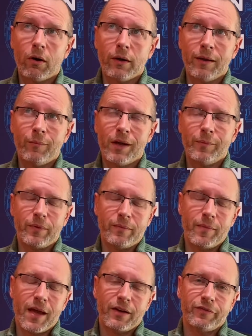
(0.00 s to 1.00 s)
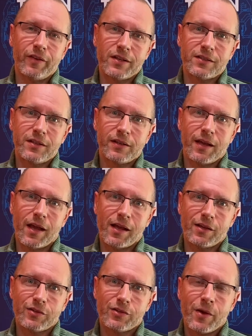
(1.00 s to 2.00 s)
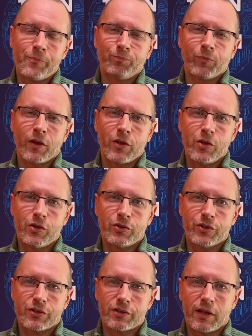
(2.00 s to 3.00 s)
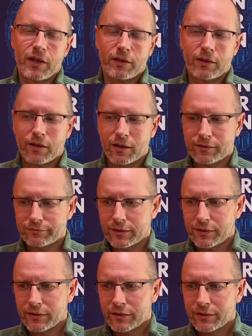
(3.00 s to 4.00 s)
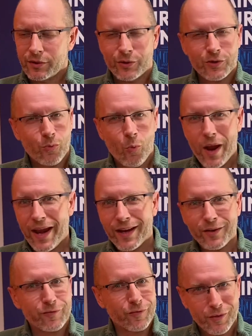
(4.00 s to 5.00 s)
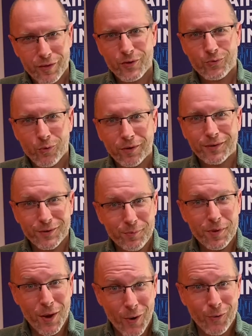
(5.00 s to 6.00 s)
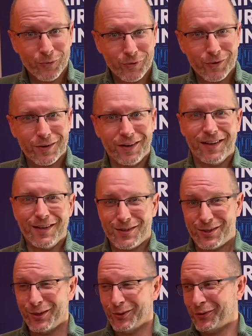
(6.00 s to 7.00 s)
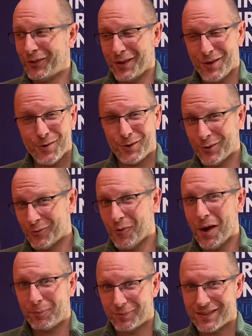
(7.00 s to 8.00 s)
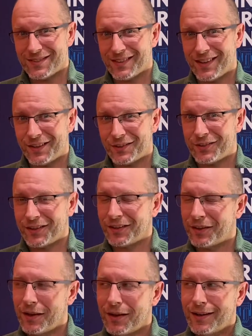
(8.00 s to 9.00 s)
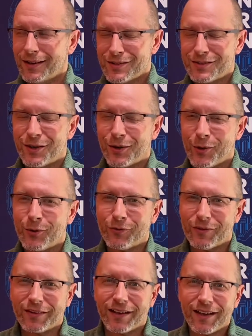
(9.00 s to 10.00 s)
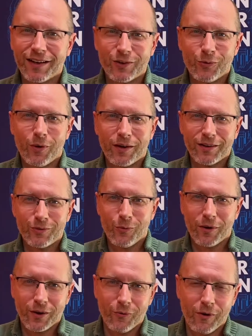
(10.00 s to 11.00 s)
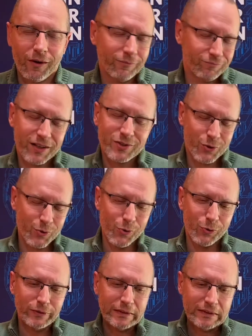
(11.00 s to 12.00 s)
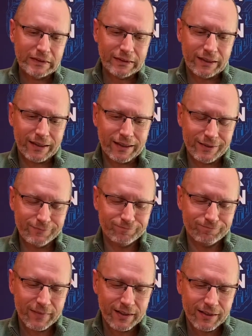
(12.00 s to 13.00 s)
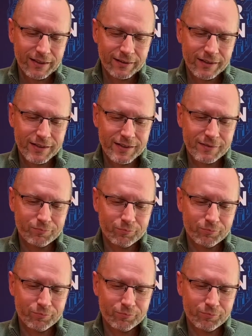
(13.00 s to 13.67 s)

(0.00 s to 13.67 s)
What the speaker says: it might be manifesting as you're just like you're just waiting for this one to be over so that you can wipe the slate clean, start over again in 2021. That's cool. That's